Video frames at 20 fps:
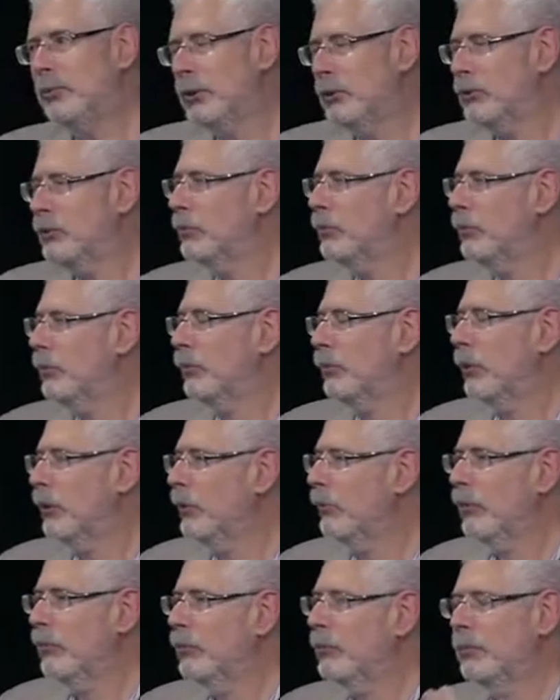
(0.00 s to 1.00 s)
which one
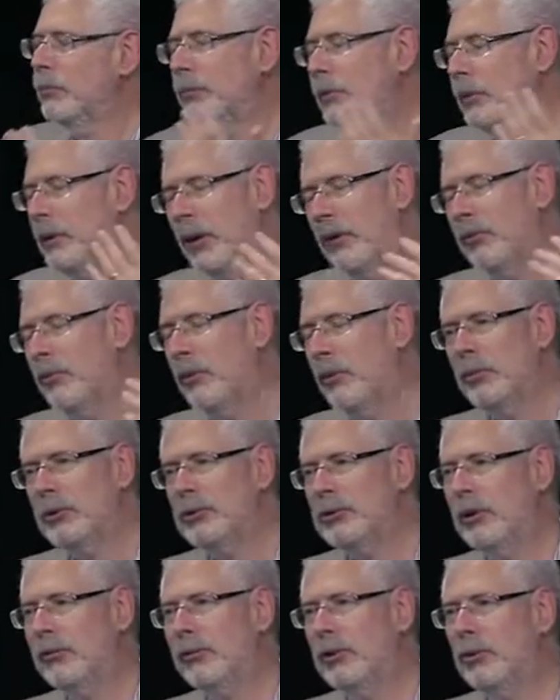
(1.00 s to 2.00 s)
of them
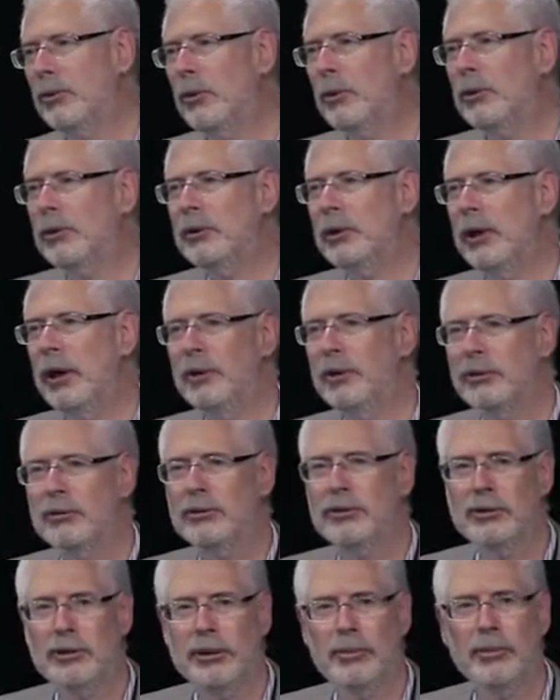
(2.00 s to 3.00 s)
almost every quarter now,
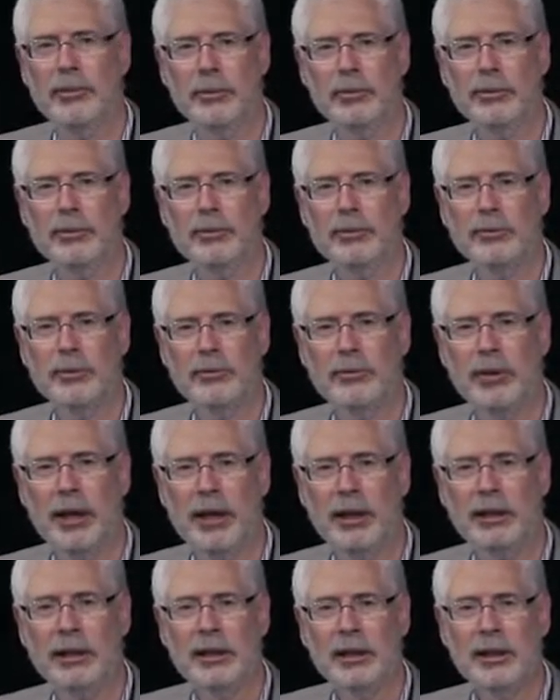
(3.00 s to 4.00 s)
there's a team that proves me
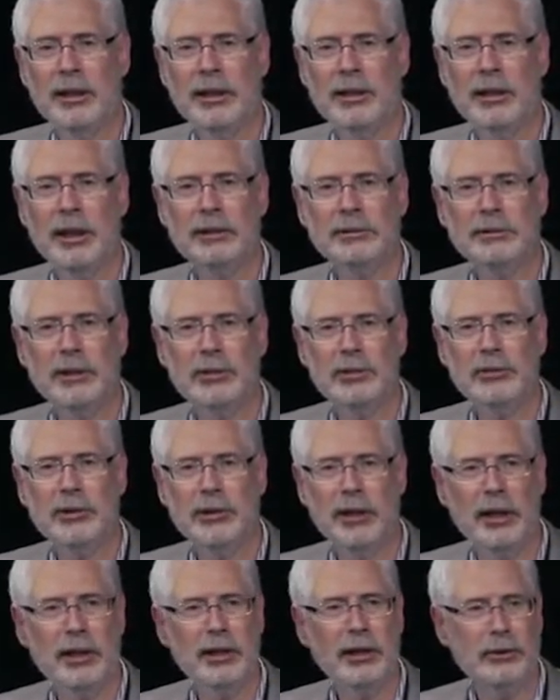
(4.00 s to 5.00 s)
right, that unless you're
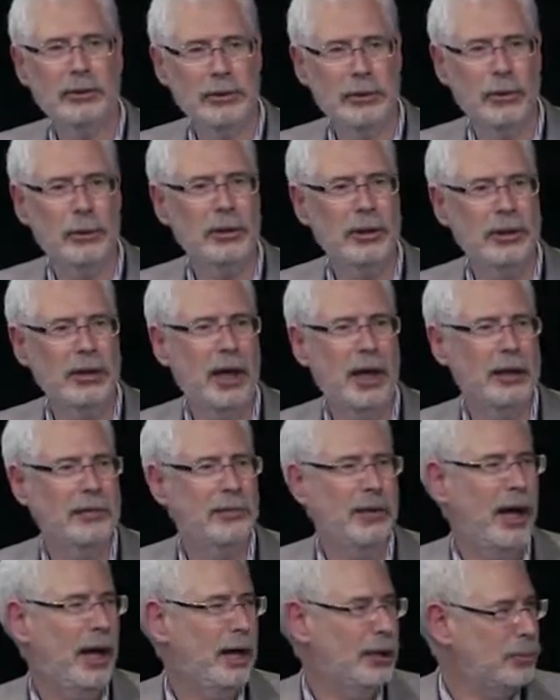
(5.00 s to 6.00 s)
getting escorted out
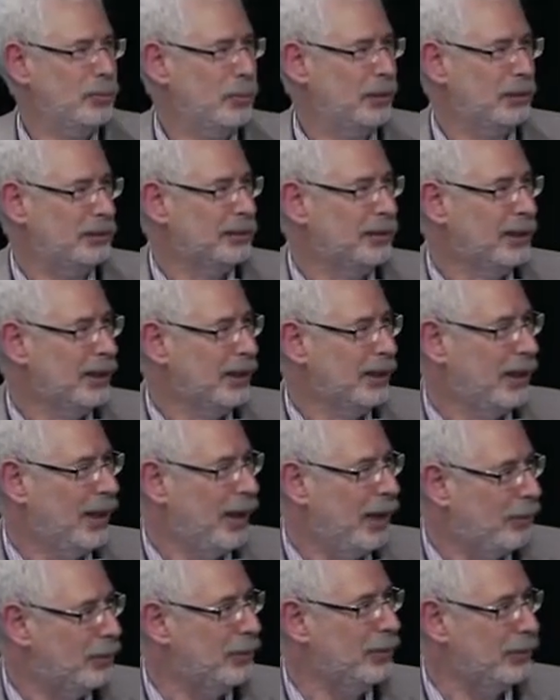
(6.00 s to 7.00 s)
of a hospital,
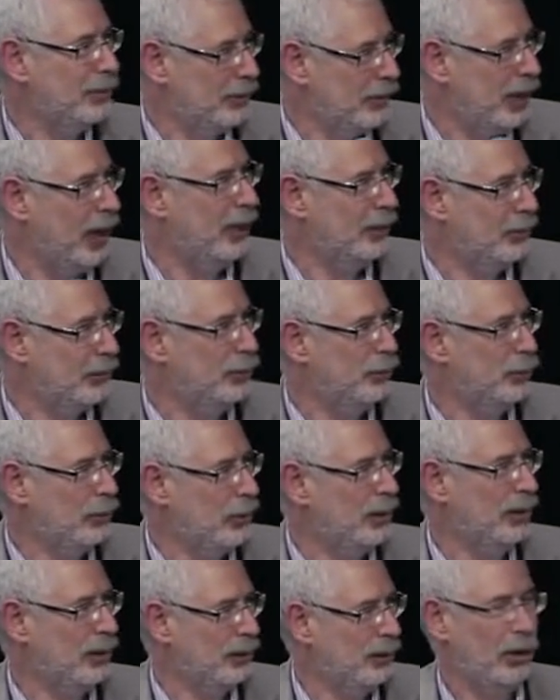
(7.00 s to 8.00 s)
you're not
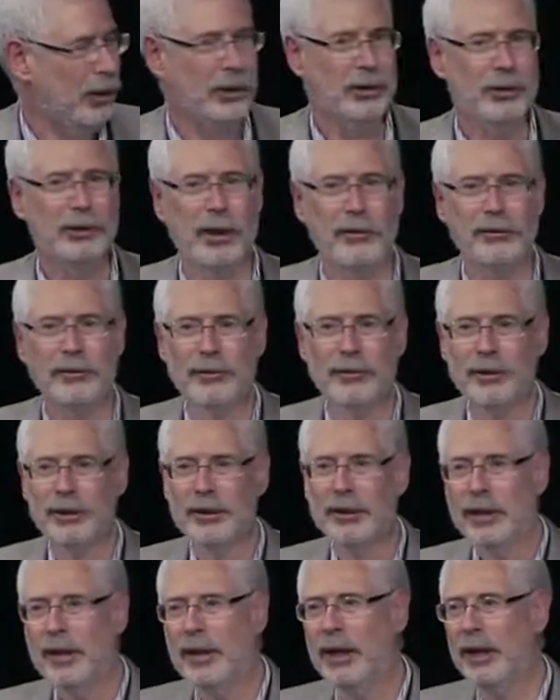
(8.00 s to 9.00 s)
doing it hard enough.
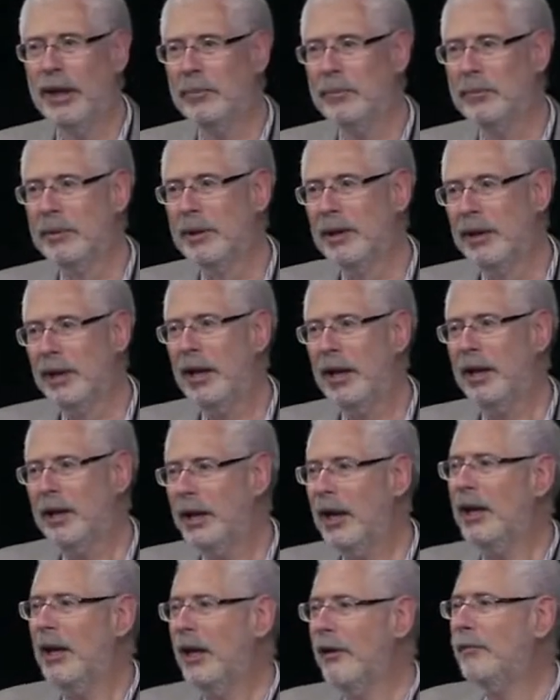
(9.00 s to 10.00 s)
And
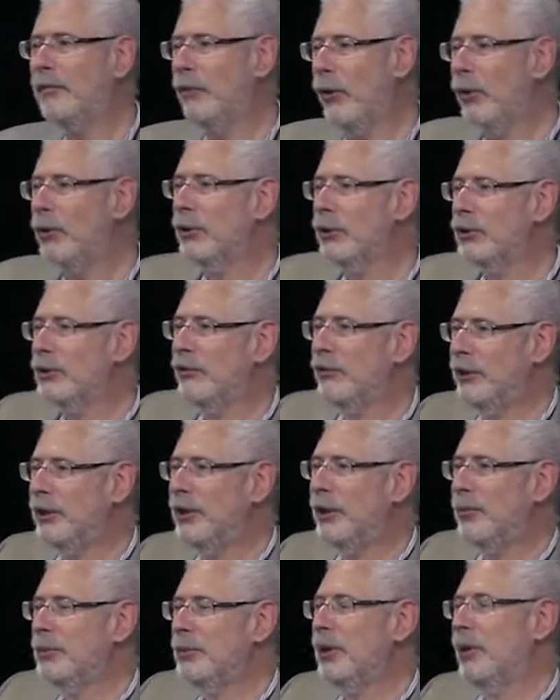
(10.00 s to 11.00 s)
I have photos of
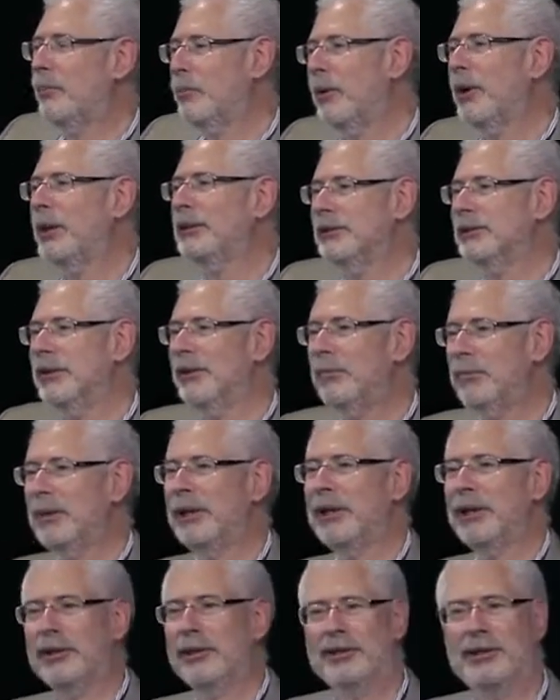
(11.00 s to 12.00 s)
teams at Berkeley
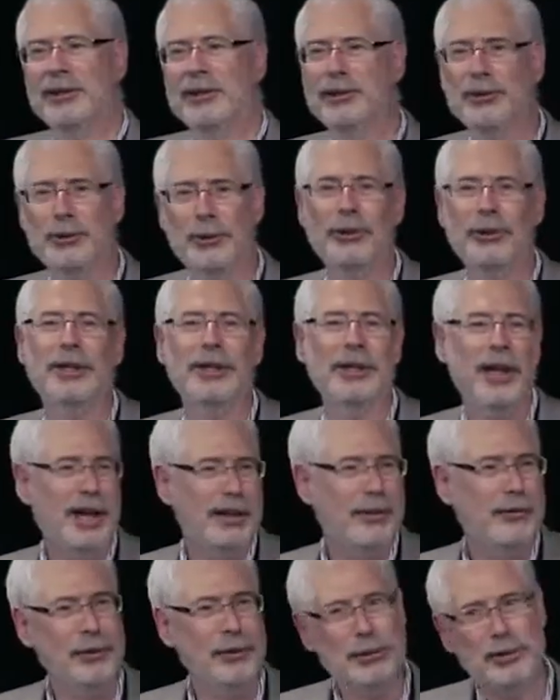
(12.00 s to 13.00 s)
being escorted
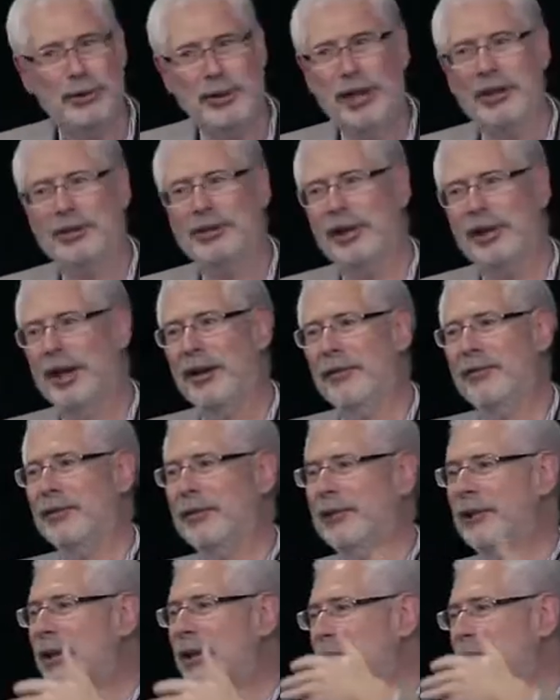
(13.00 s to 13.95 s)
out of UCSF and